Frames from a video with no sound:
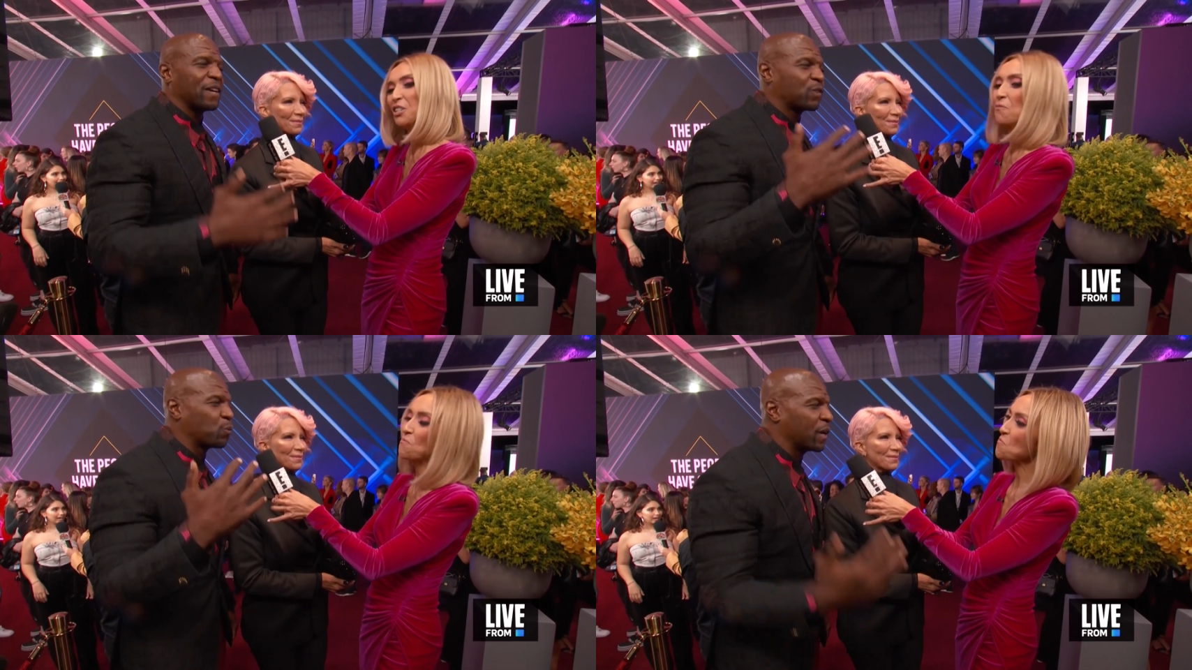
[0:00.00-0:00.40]

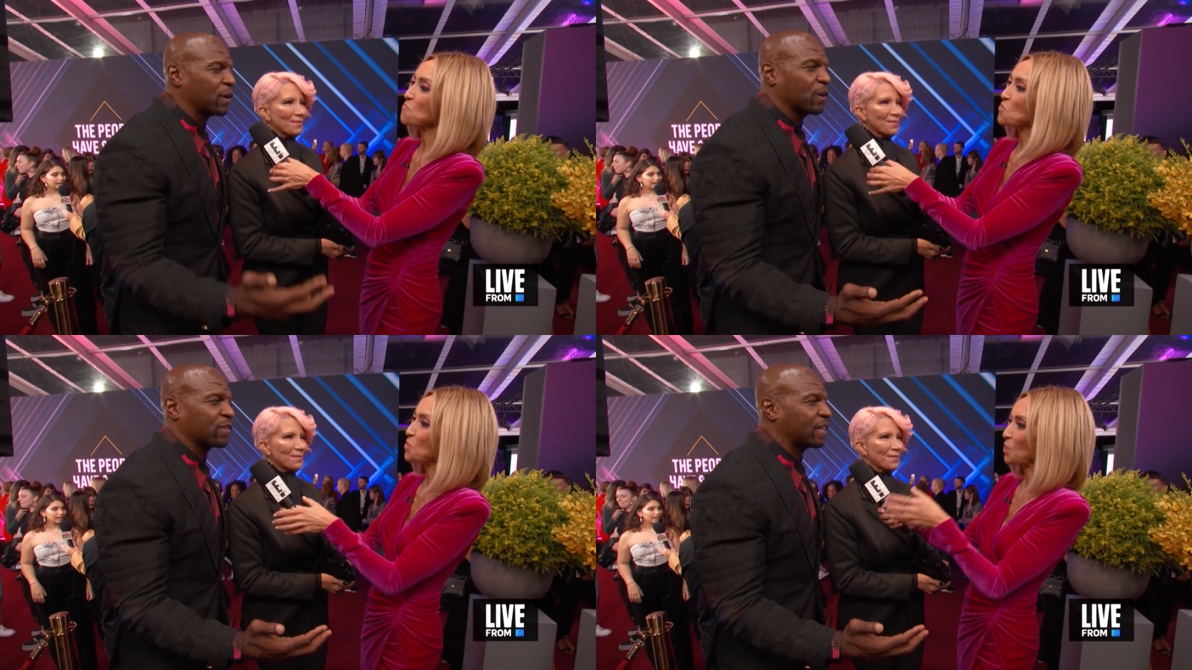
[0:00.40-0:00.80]
Speaker 1: It's one of
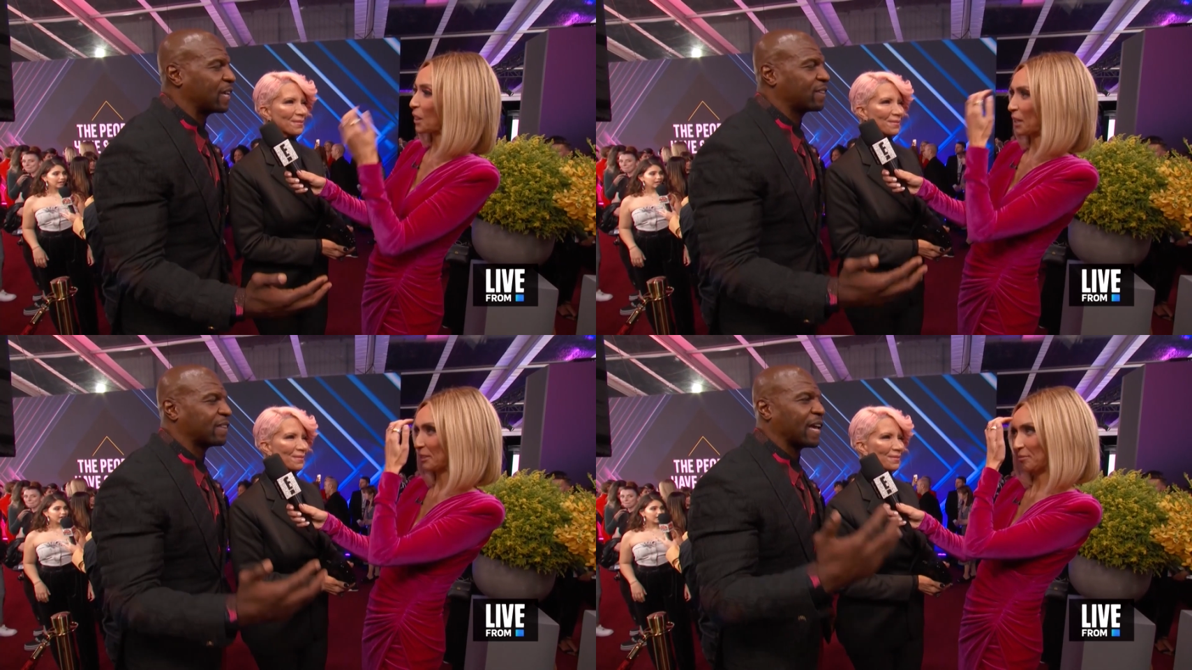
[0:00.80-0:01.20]
those
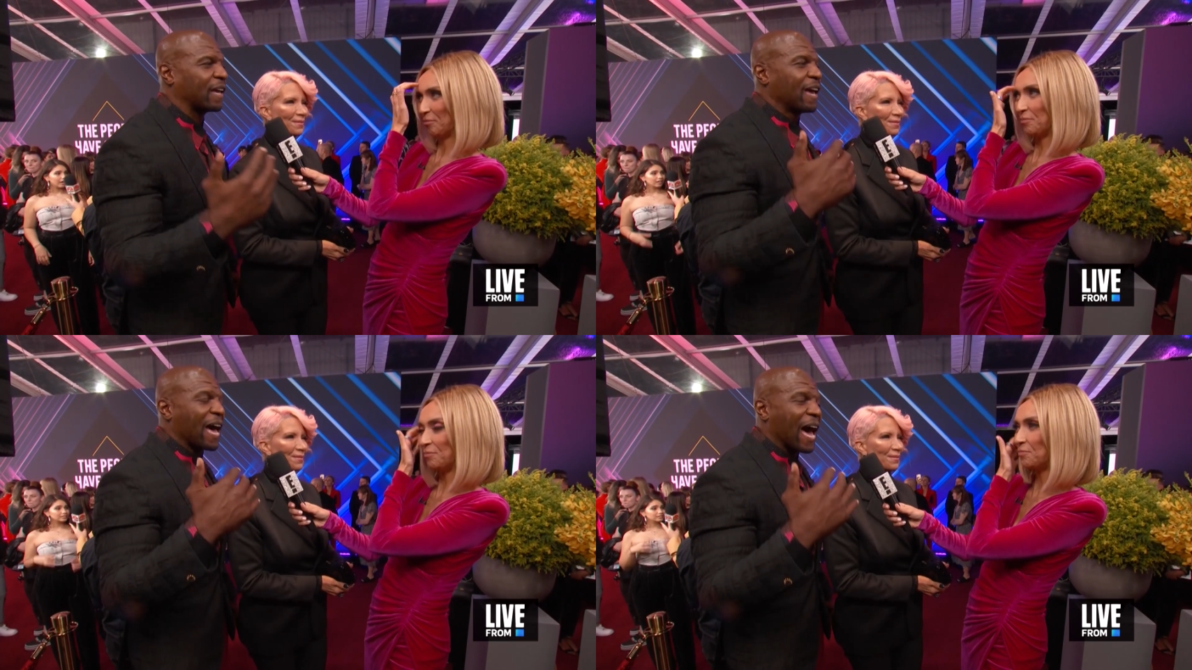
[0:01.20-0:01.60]
things that
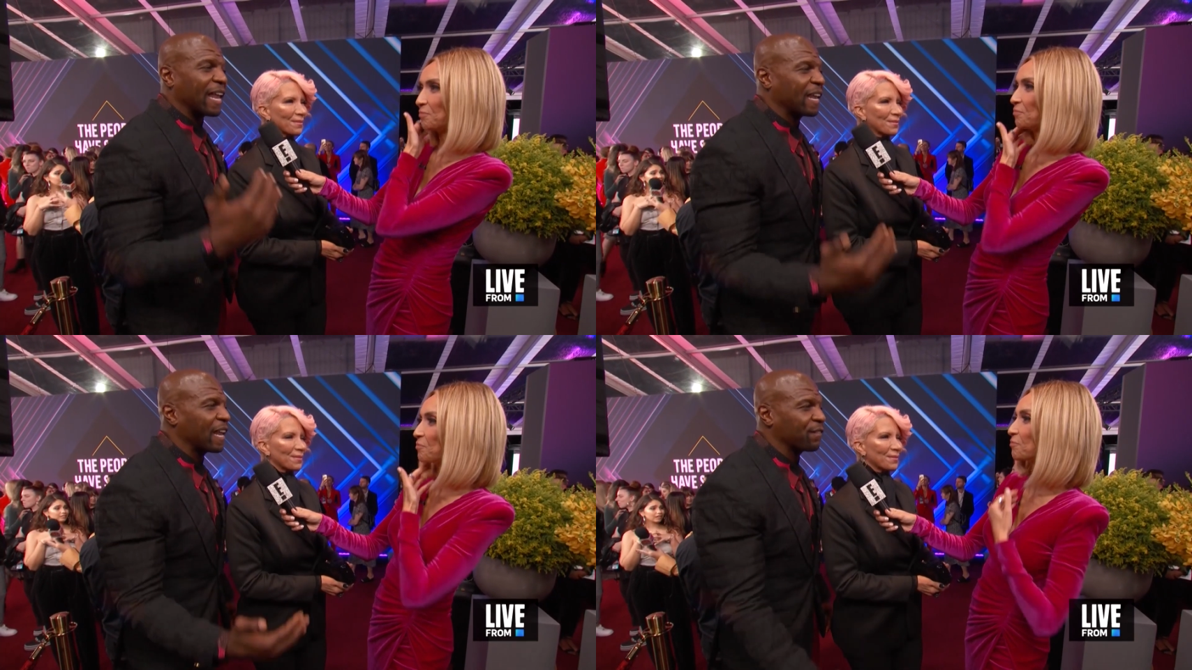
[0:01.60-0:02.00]
I
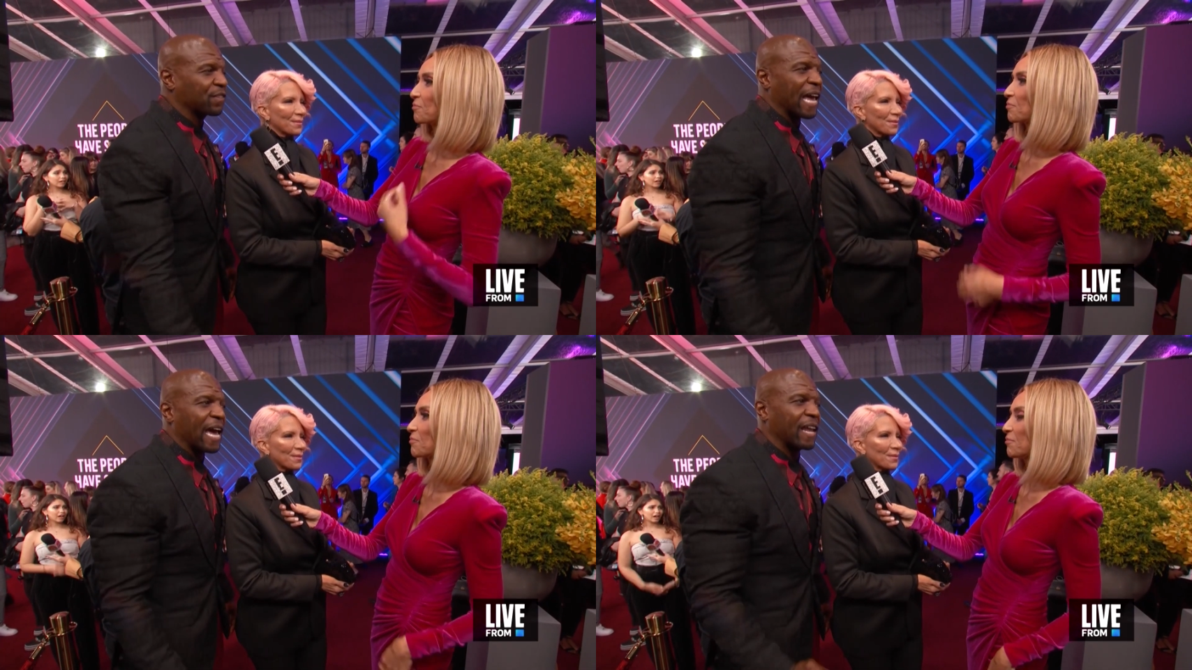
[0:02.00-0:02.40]
love
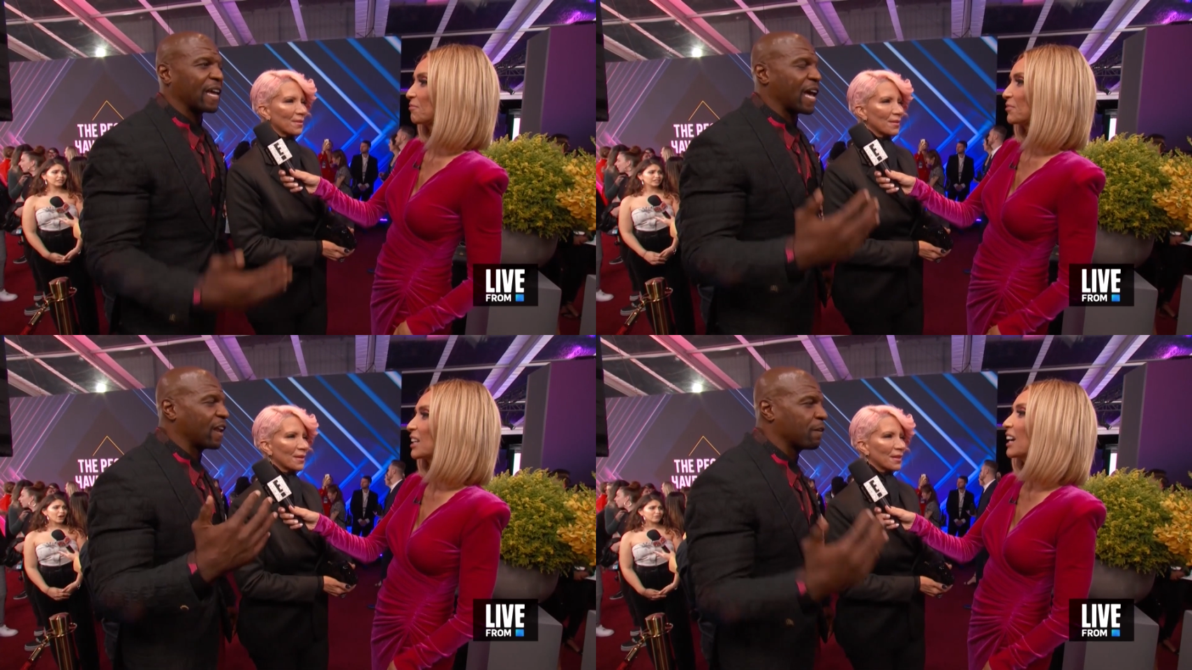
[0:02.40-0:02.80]
talent,
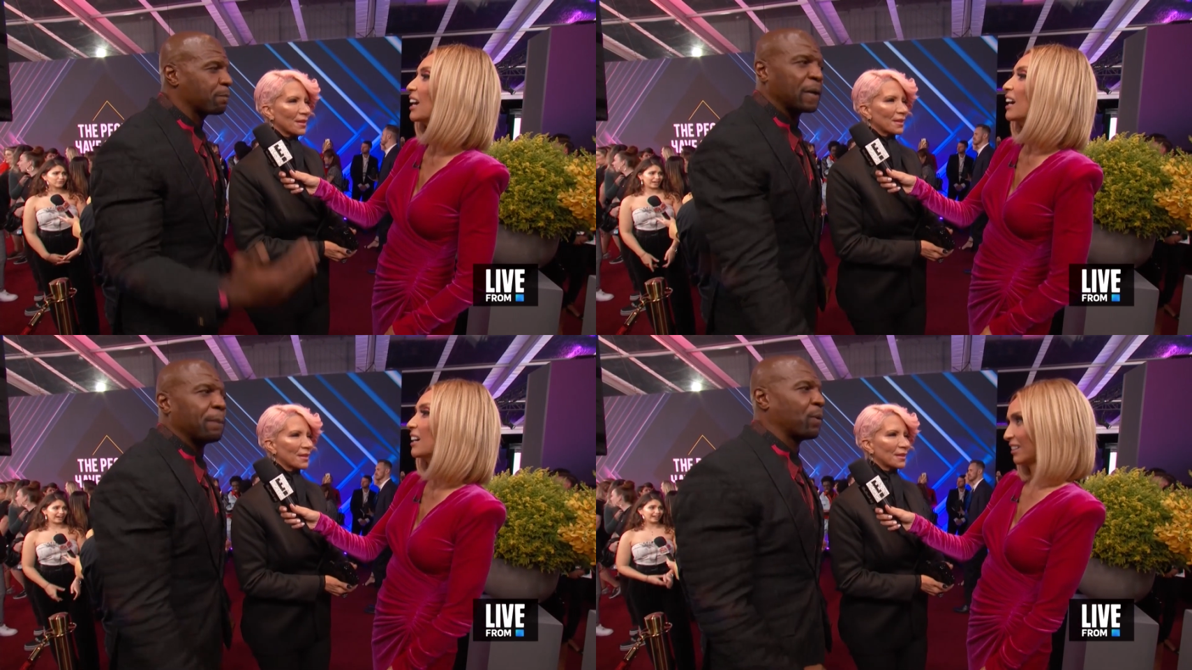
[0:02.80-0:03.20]
I love
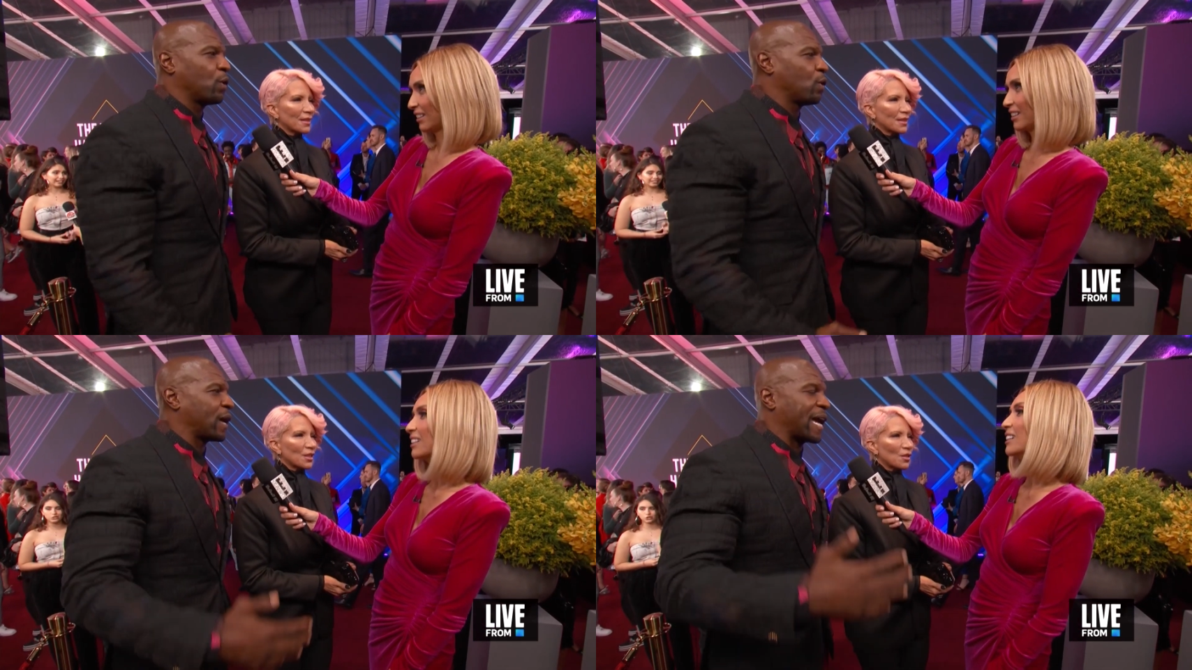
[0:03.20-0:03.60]

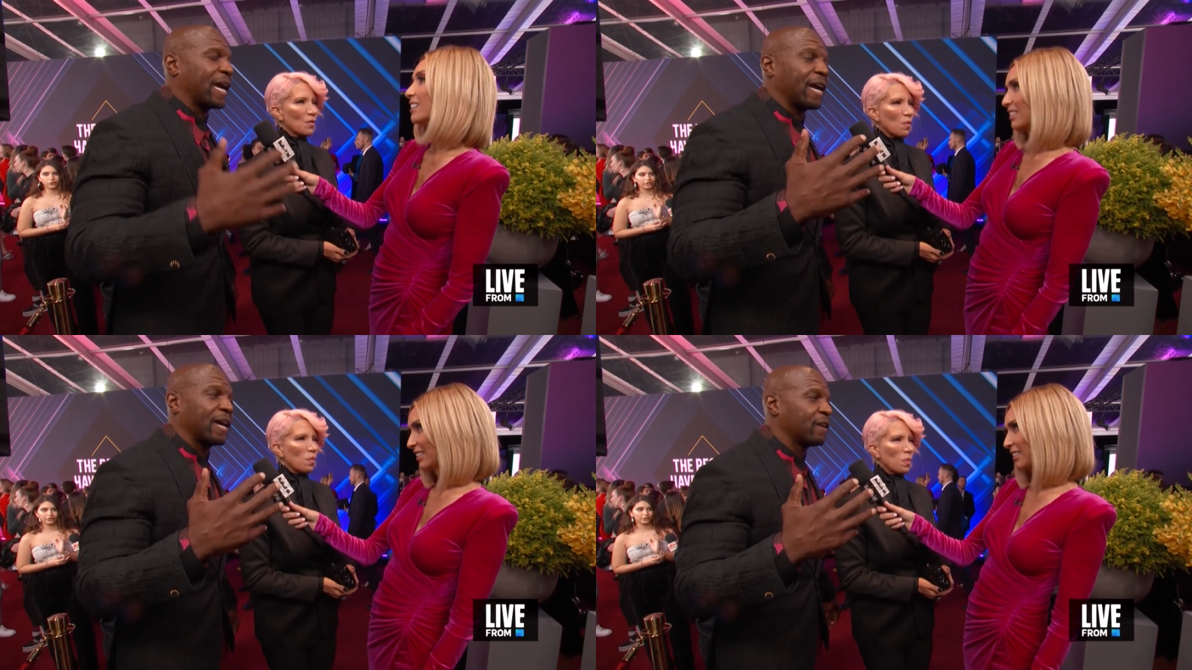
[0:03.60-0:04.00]
people,
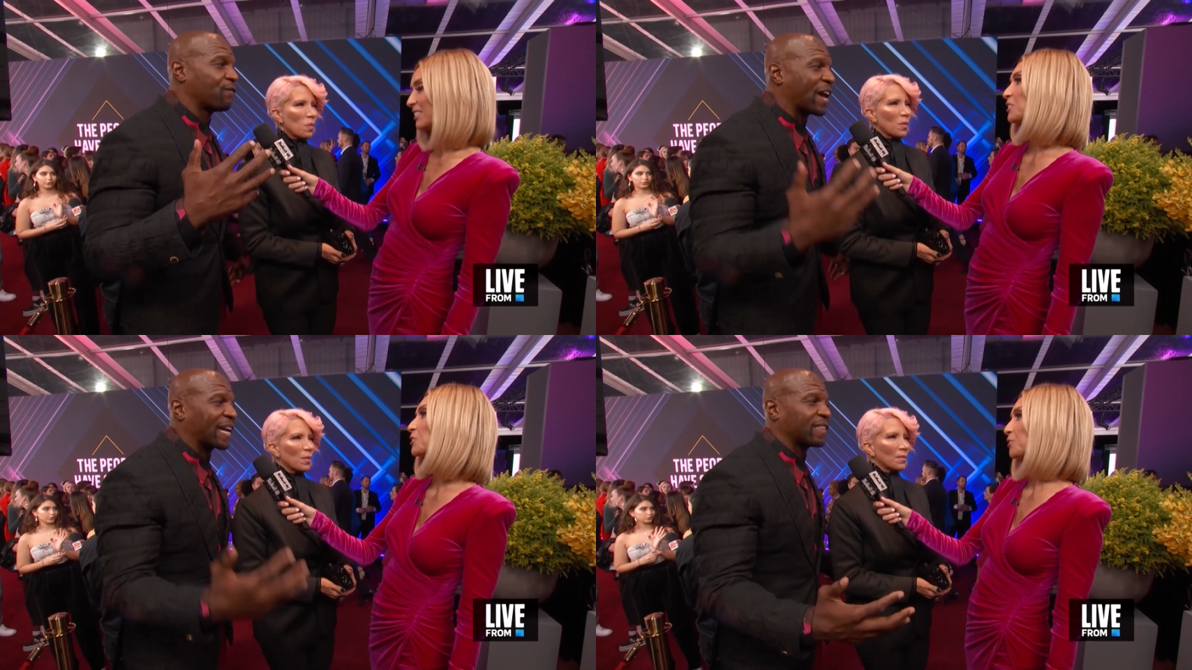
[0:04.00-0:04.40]
and the
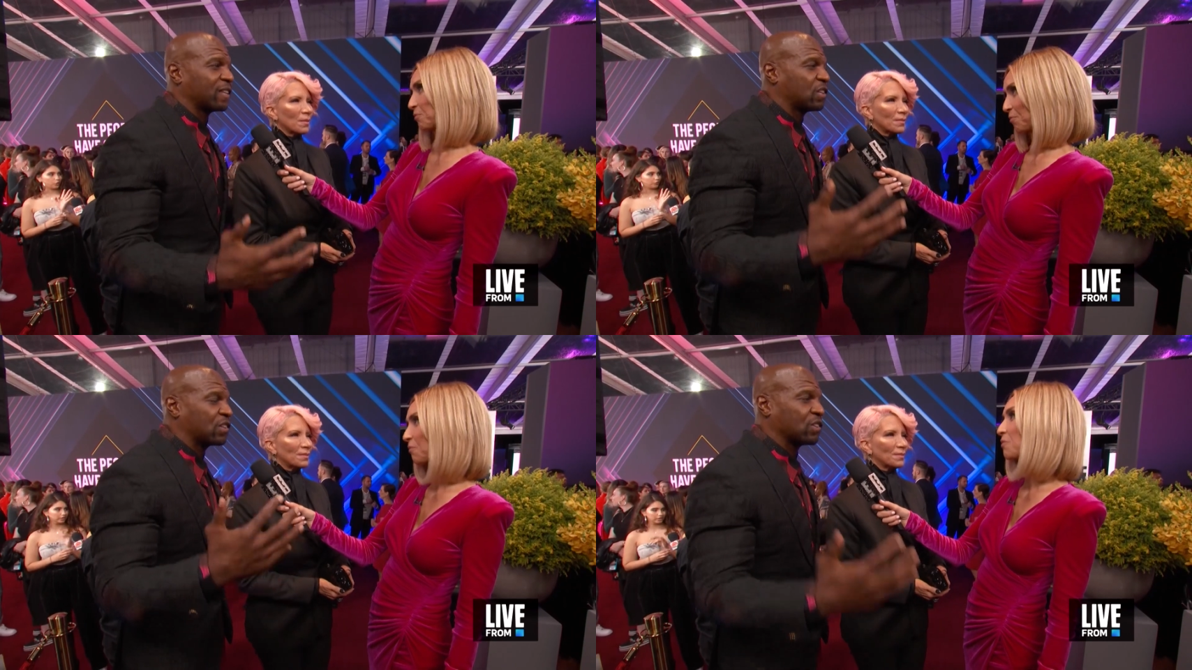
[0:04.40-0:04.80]
fact
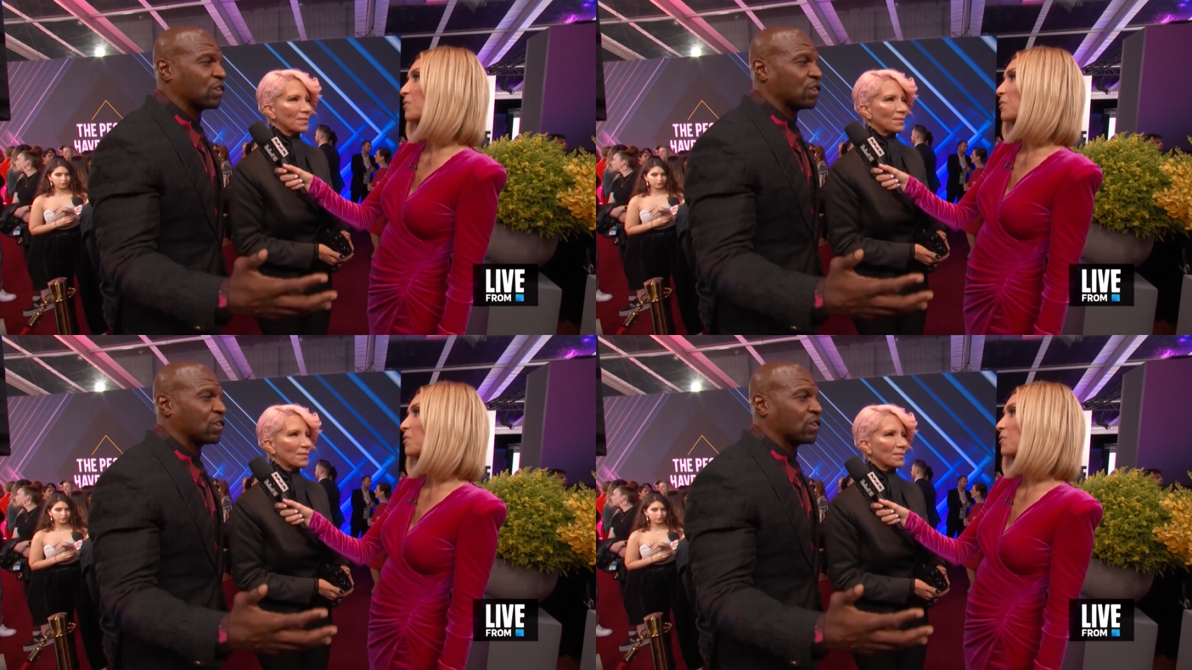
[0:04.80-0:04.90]
that this